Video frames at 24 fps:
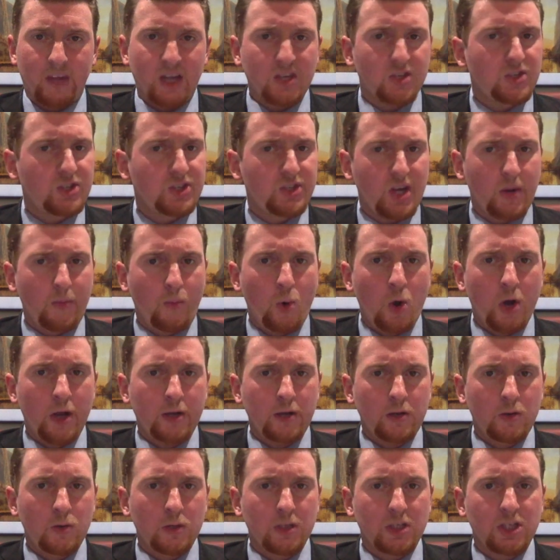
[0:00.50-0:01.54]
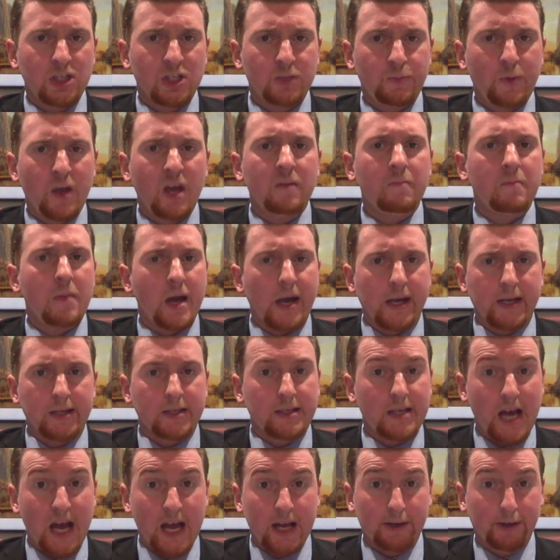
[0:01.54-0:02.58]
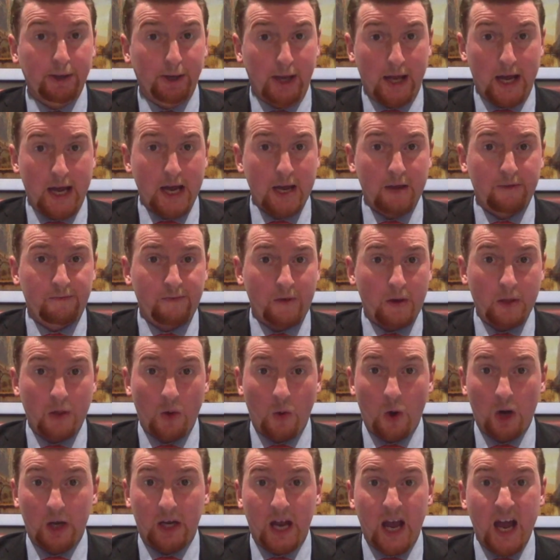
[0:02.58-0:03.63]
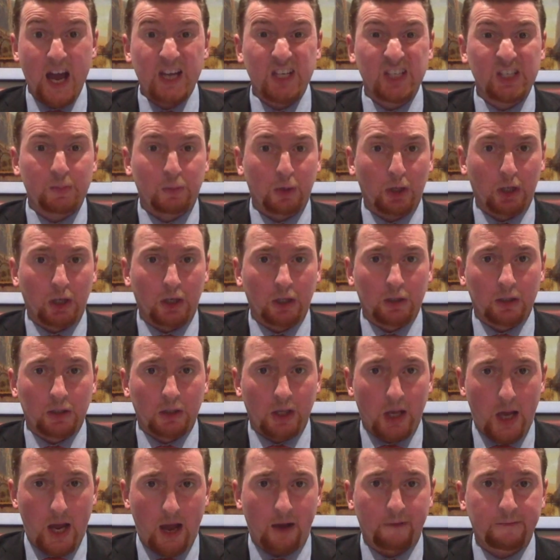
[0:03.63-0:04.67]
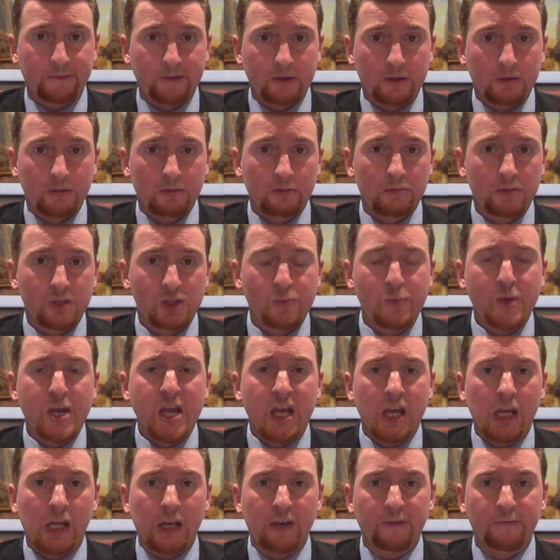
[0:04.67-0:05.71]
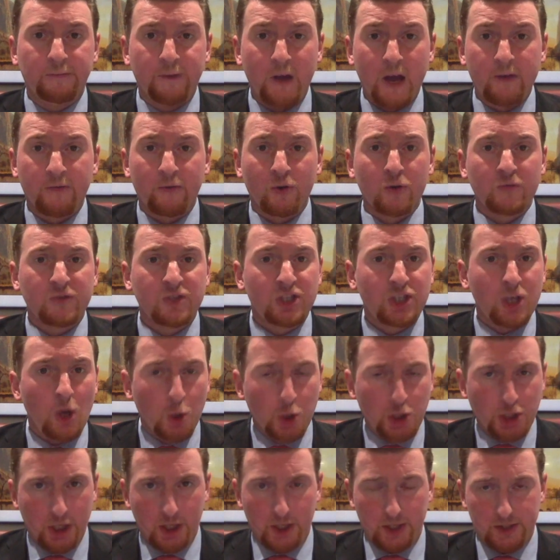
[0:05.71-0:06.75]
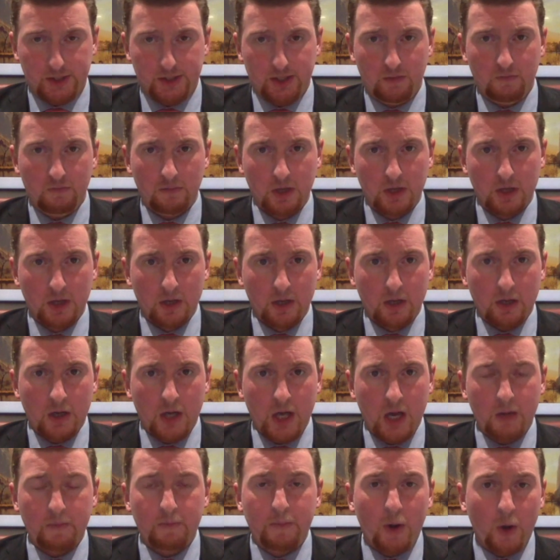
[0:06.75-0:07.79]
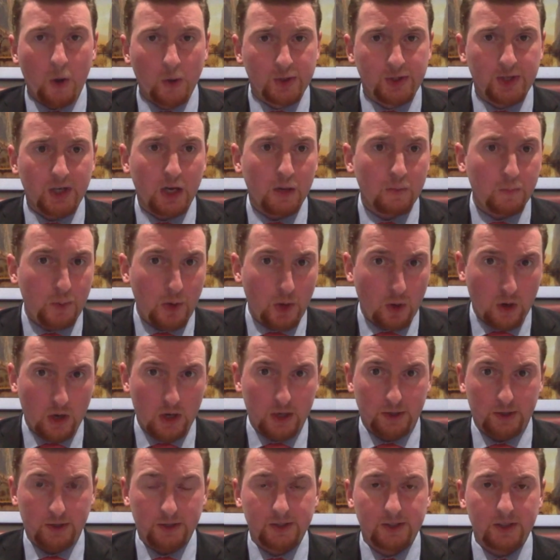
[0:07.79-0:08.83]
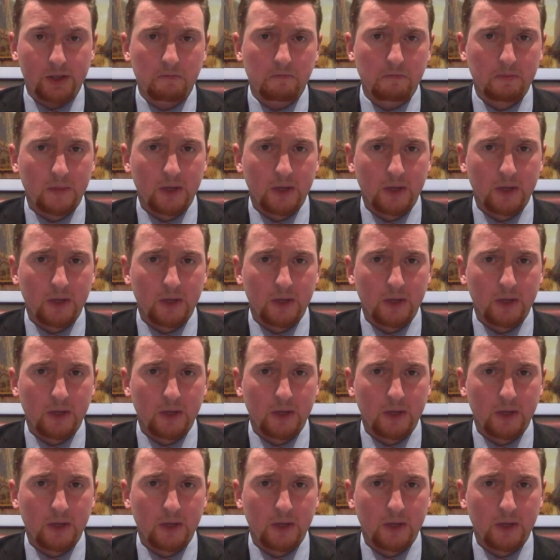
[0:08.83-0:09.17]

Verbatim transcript: As someone who has spent my entire life on the organized political left, speaking in favor of socialism and opposing imperialism,